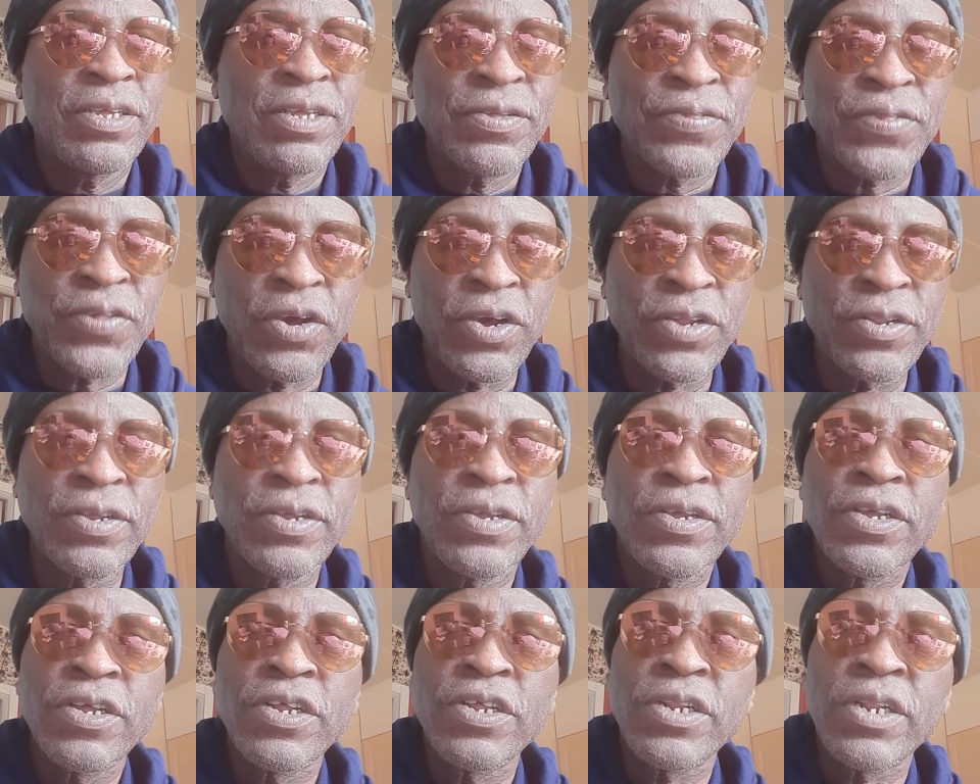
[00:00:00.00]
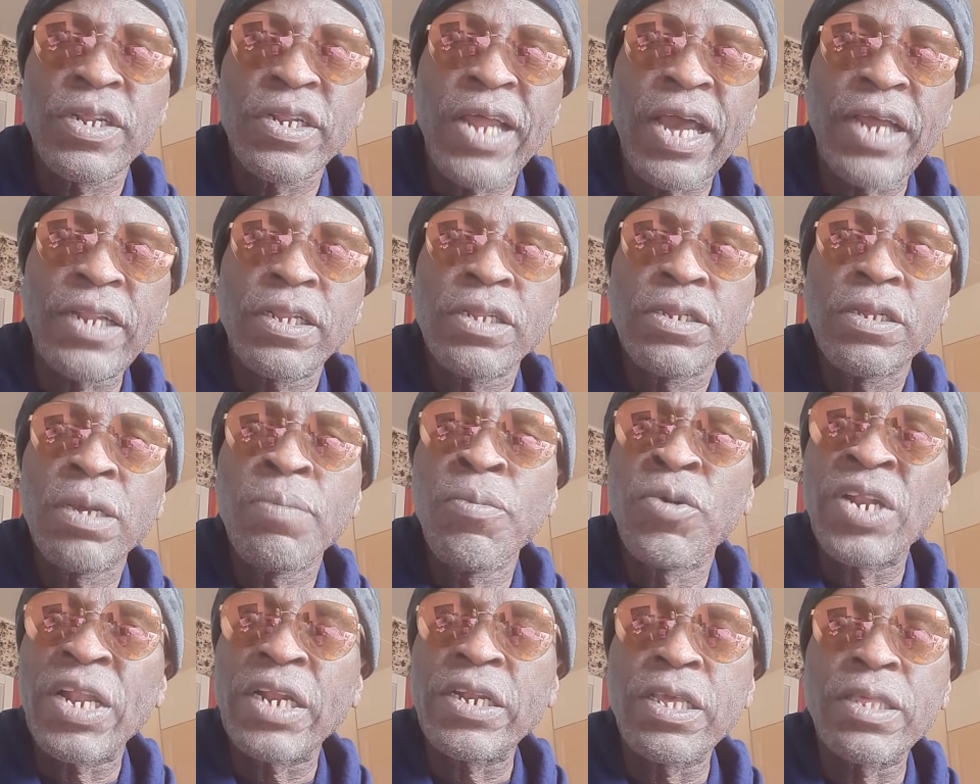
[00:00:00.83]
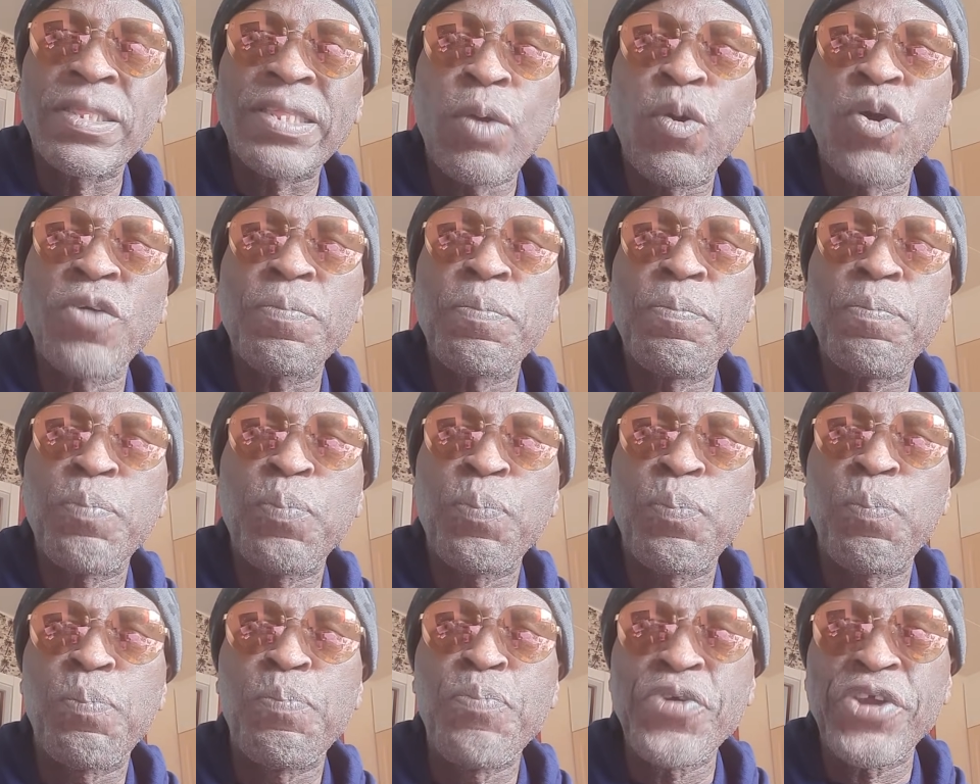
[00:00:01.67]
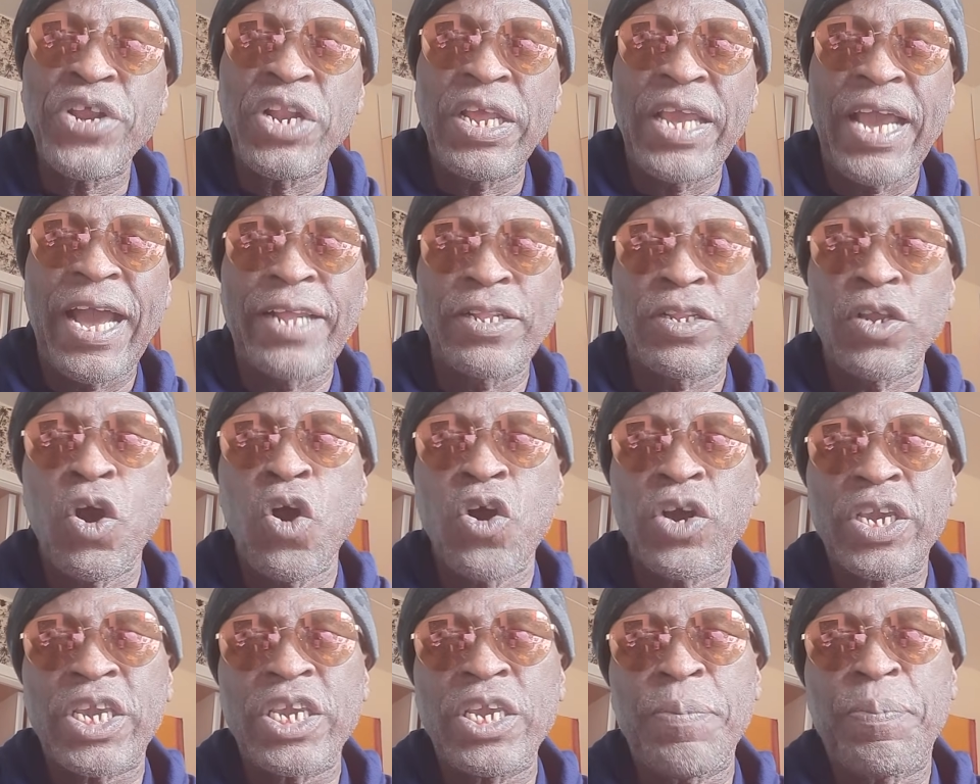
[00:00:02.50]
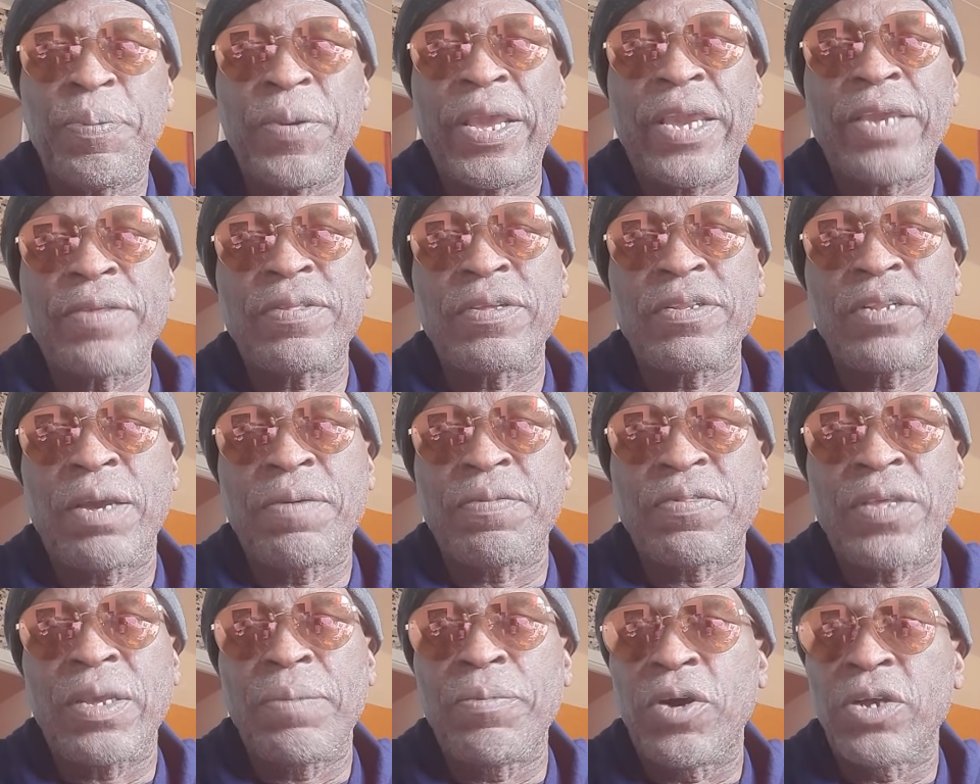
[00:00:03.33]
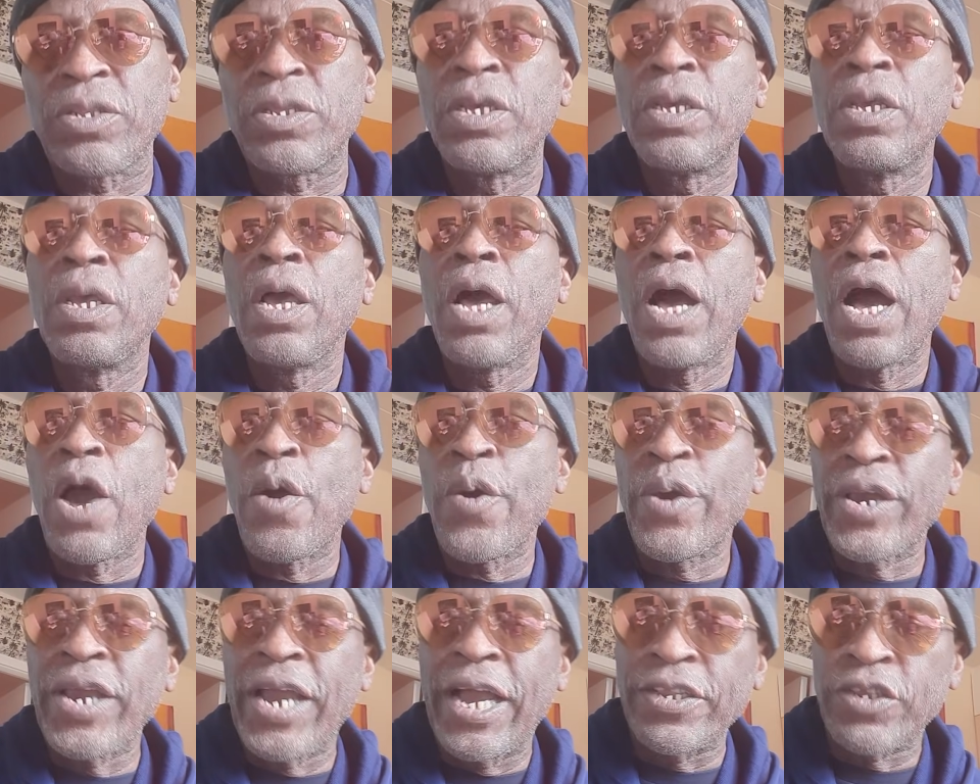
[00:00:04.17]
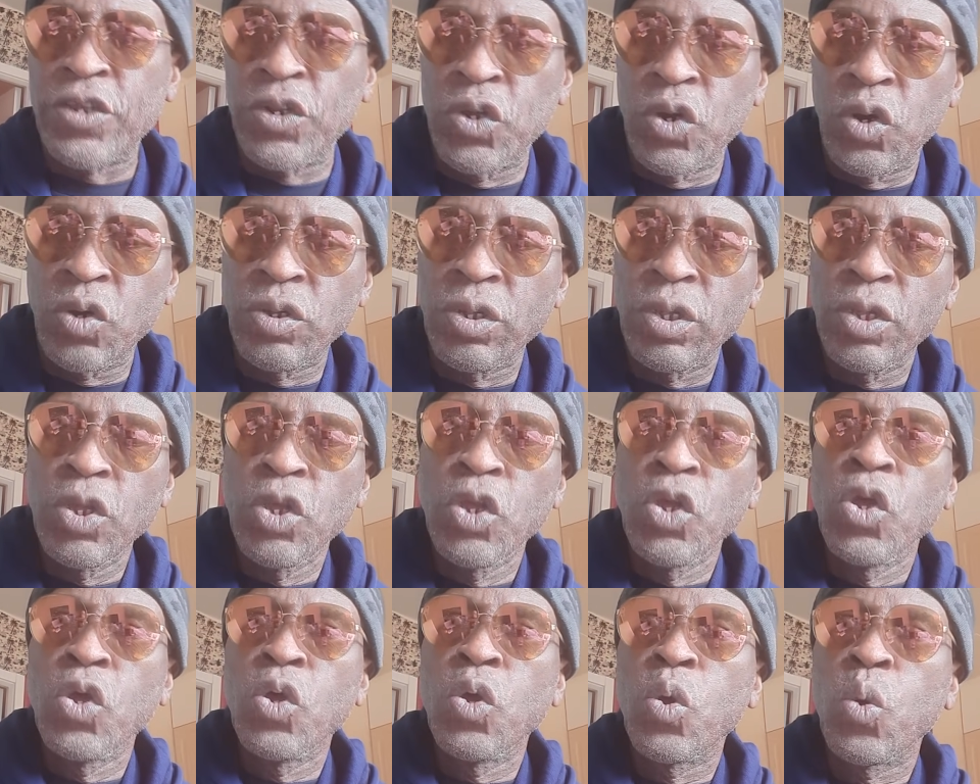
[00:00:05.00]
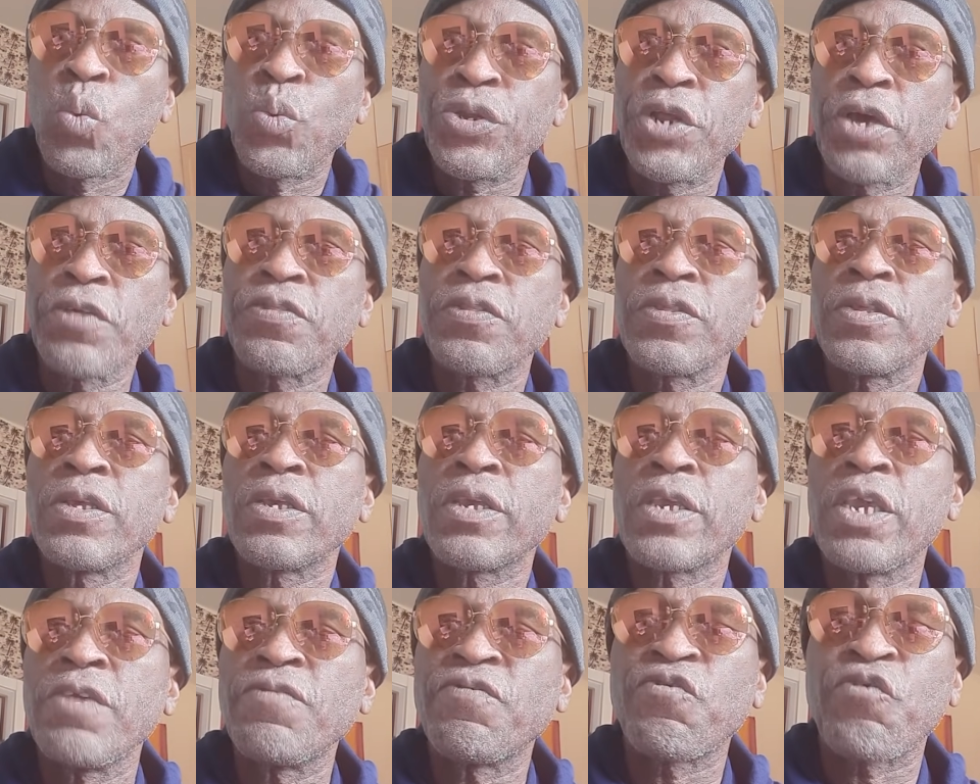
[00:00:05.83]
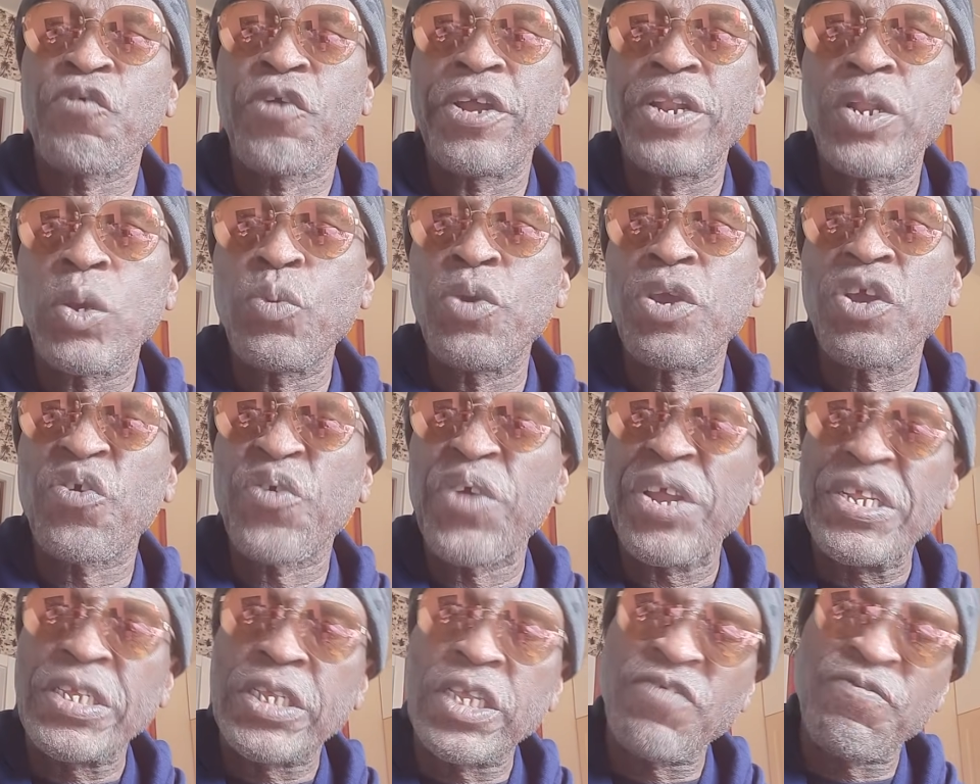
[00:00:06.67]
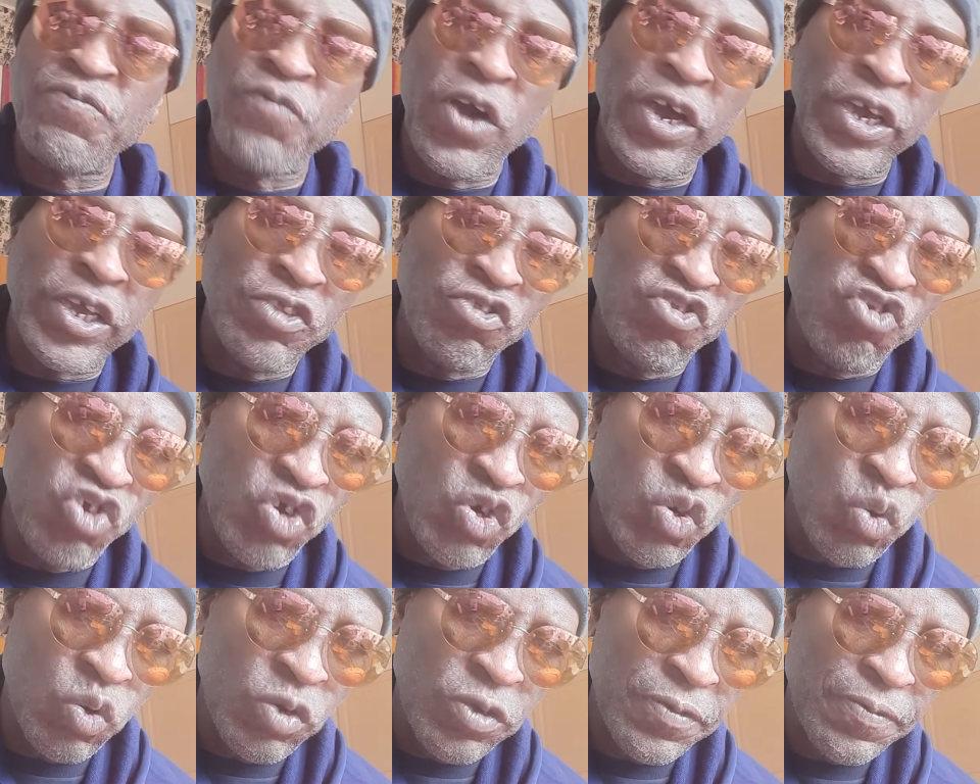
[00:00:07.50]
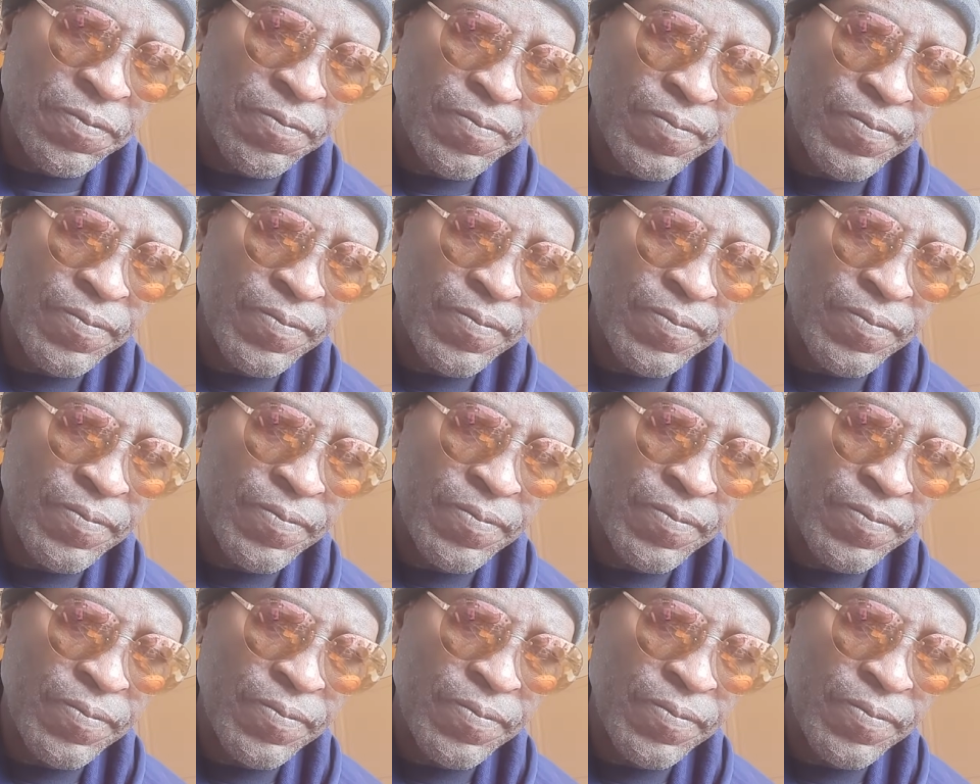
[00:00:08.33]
So the Mona Lisa was brilliant, all key places, you know what I'm saying? But all we're going to do, we just give credit where credit is fucking due.